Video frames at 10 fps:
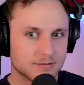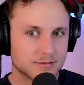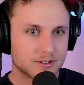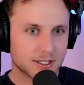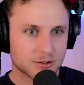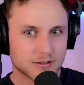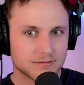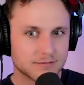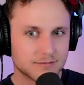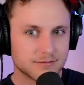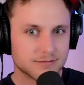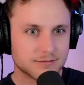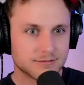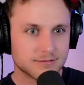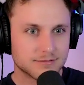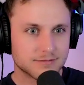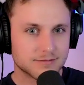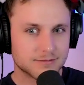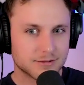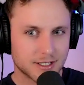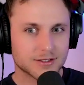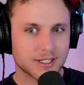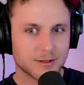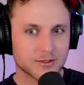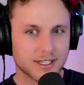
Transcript: Central savings times.